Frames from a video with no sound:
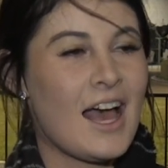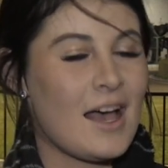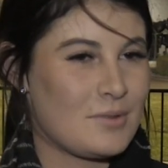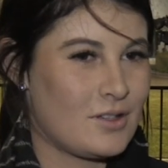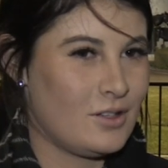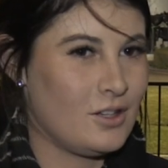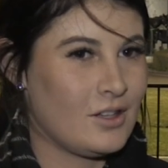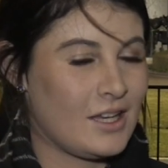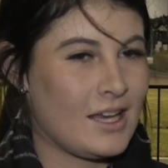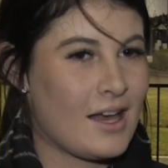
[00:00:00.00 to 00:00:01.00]

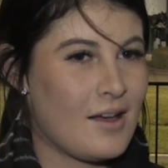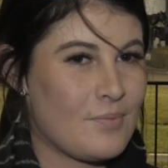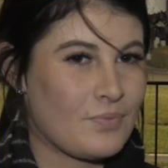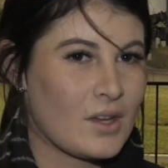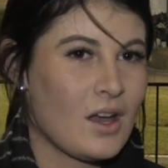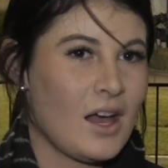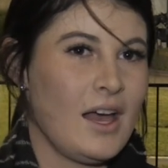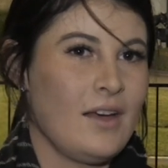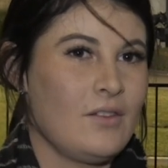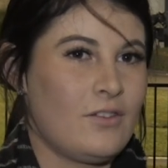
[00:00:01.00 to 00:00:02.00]
Absolutely. I
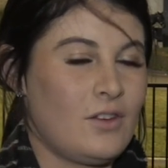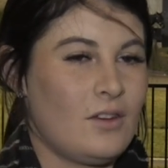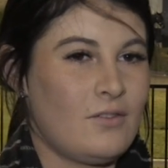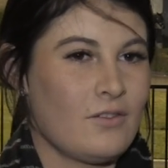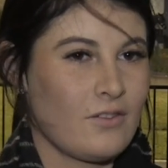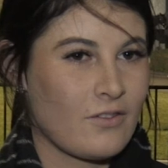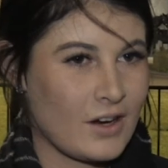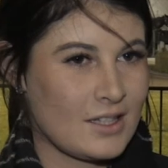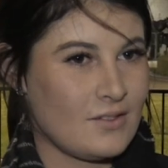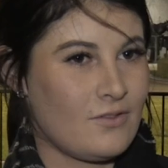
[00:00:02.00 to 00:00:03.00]
have a few
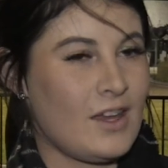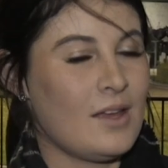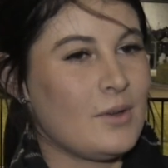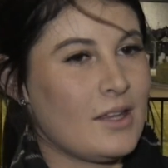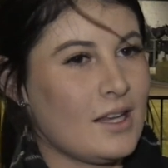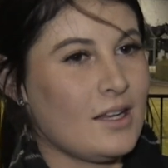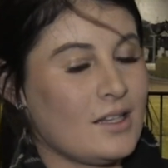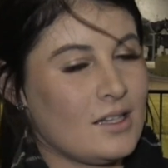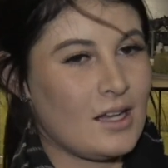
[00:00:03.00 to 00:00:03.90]
friends and family that